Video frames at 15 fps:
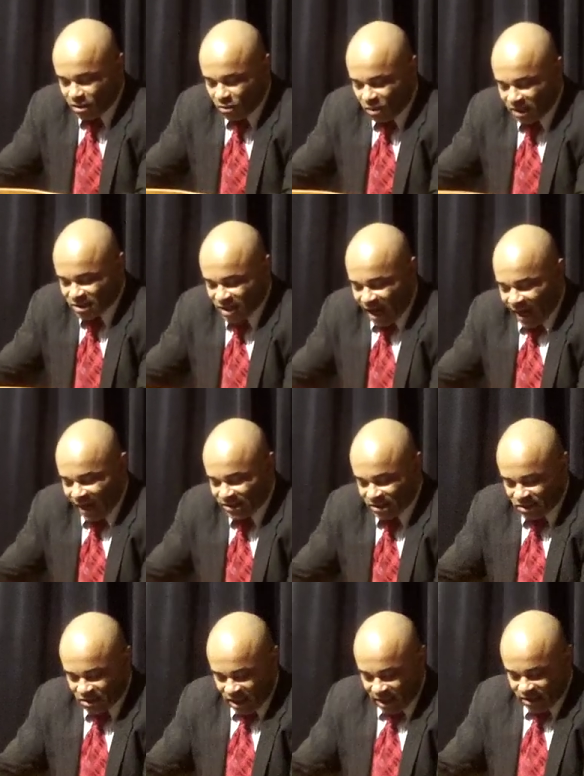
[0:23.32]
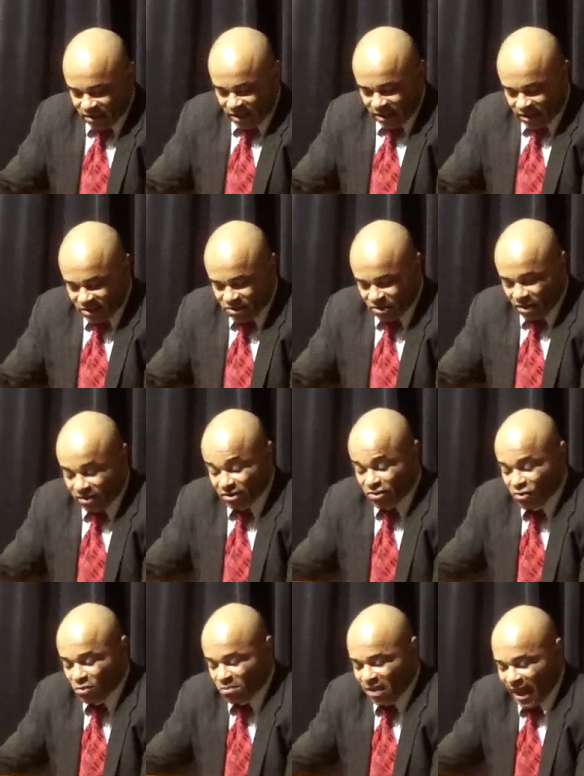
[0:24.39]
When his eyes adjusted and he saw the
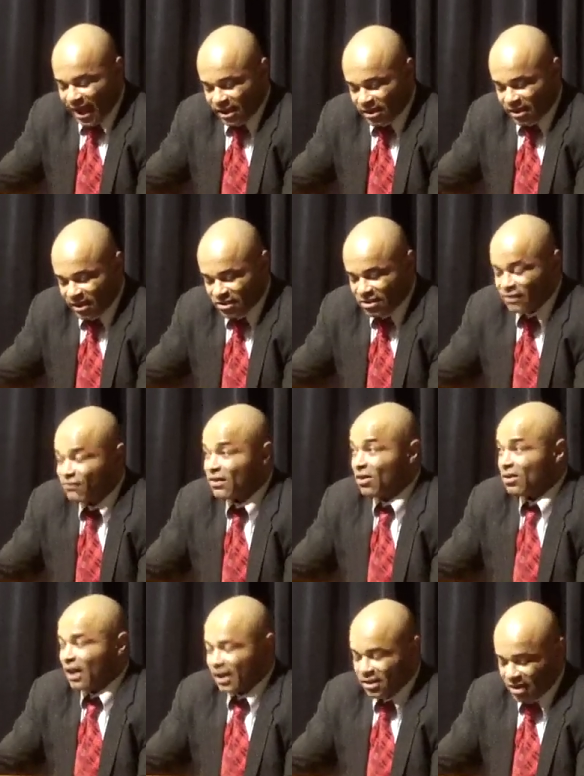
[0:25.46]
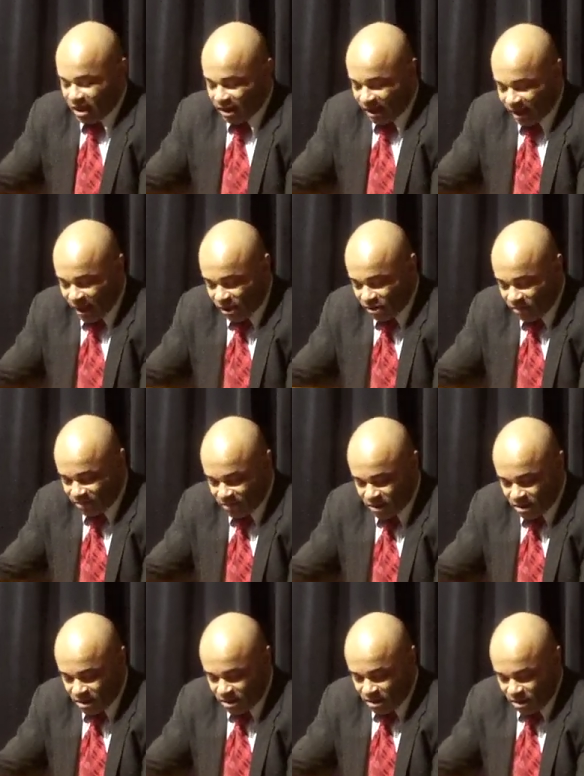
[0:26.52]
two black kids, he felt like yelling out.
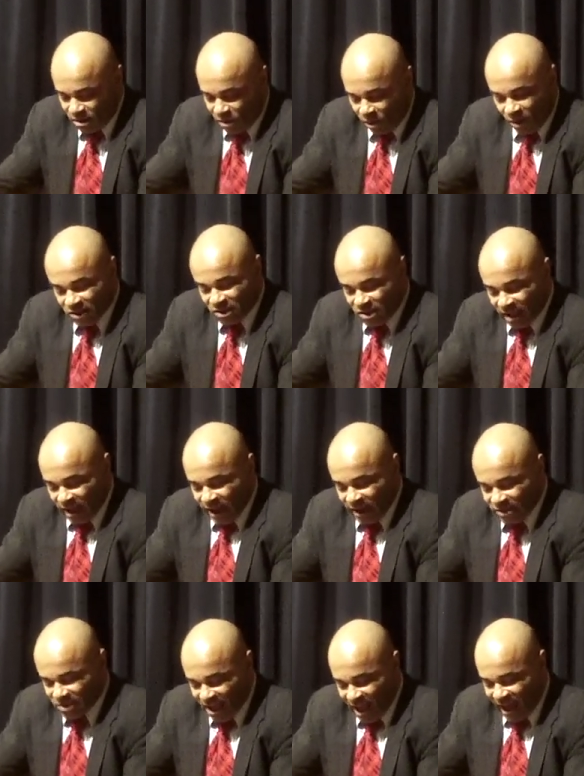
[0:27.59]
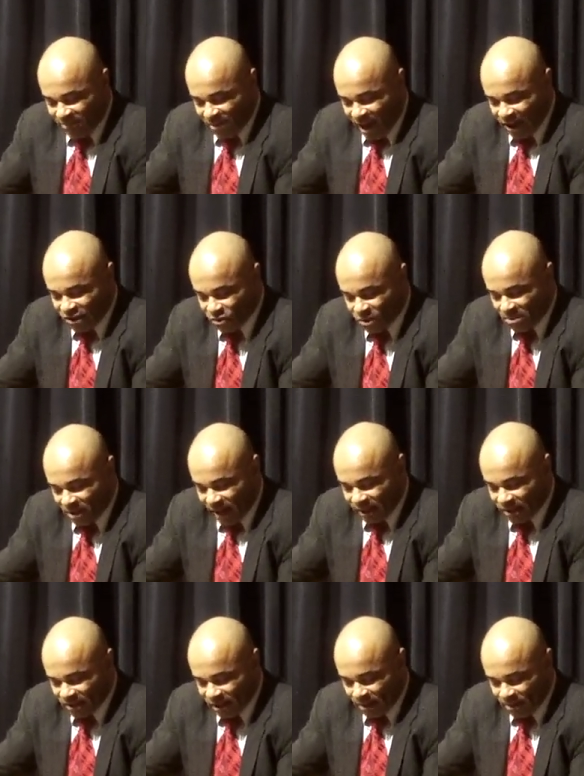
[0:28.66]
On stage, the headmaster
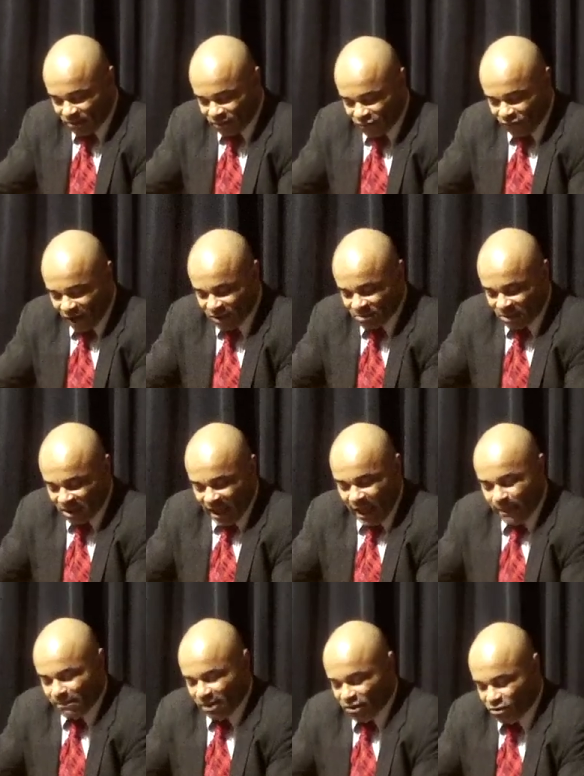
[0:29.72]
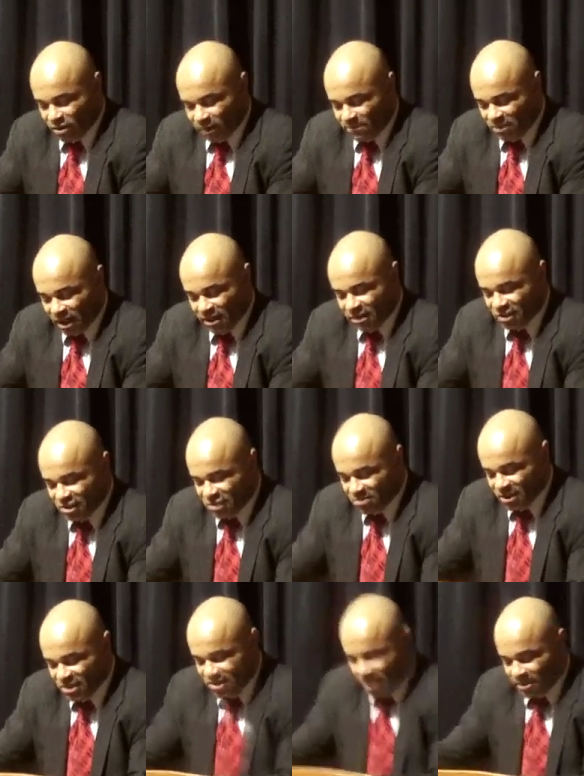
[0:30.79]
reminded them of a freshman camping trip. Then he
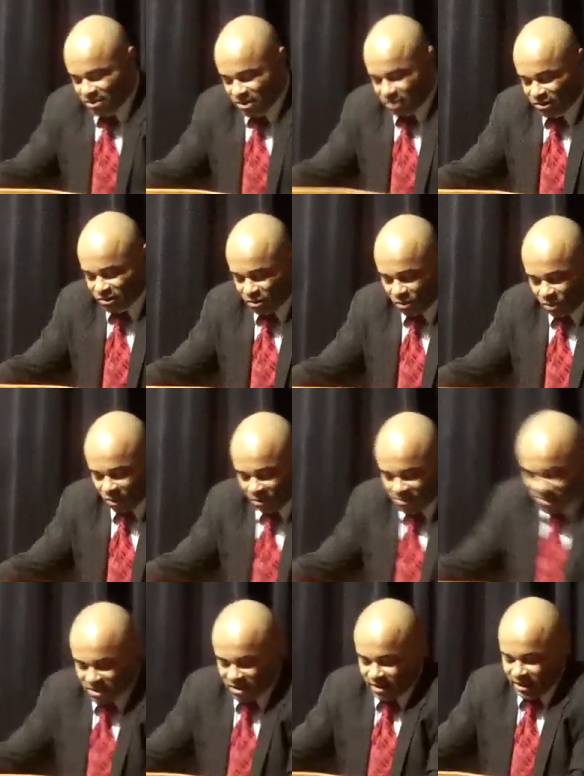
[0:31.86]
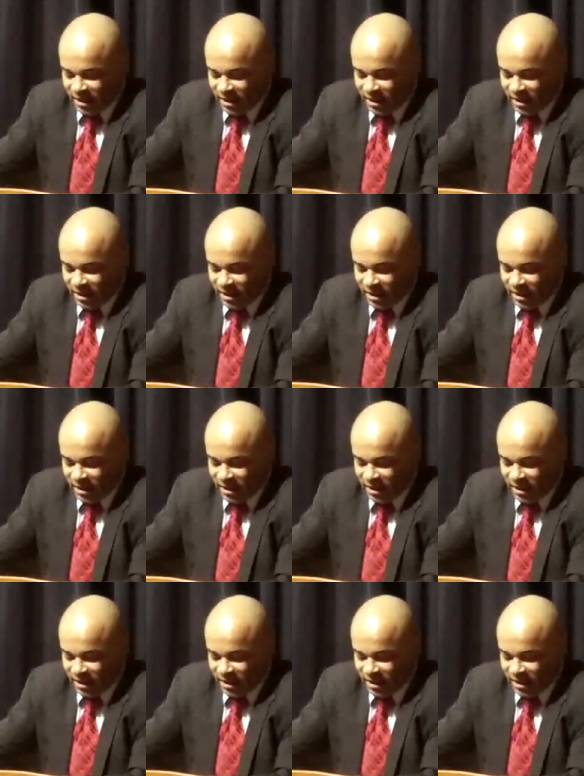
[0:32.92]
dismissed them to their dorms.